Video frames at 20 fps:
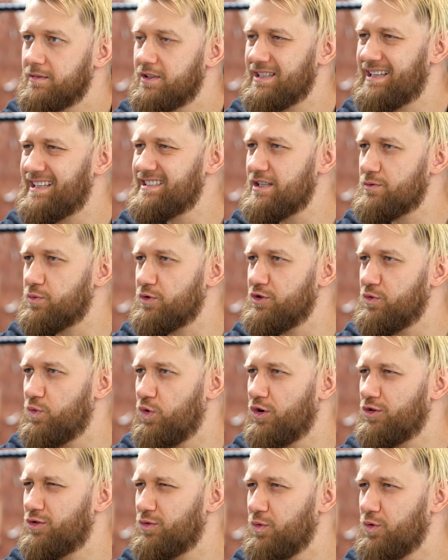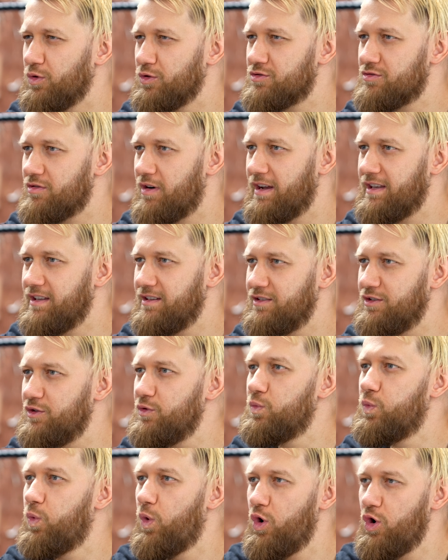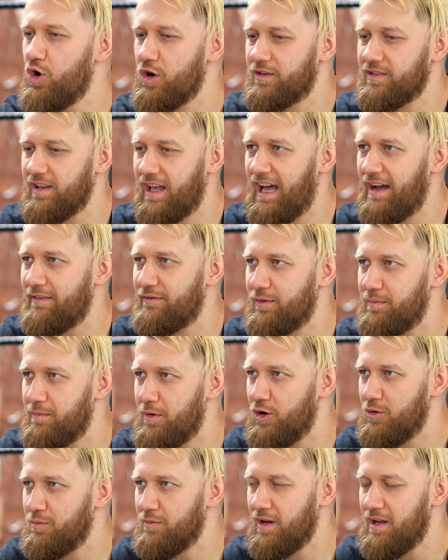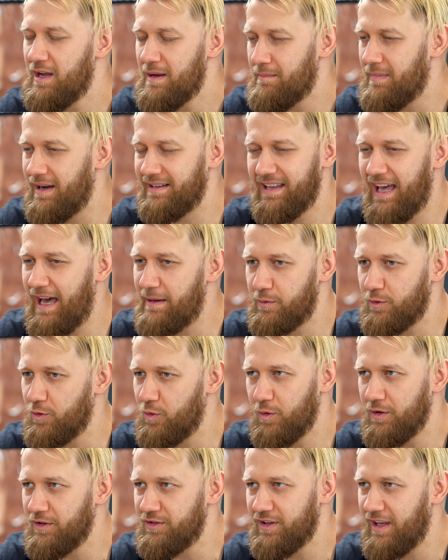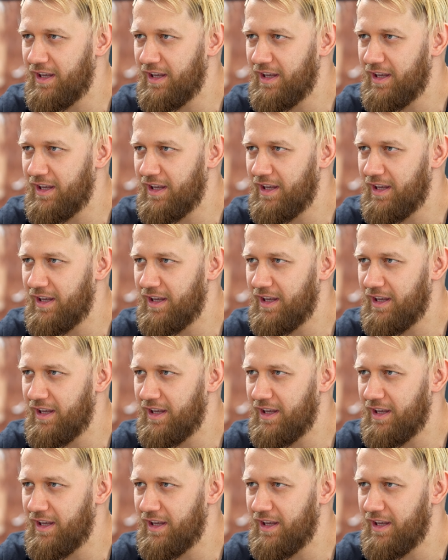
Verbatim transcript: Because I guess that's what you work towards, right? You mm. work to have the moment. My dad would always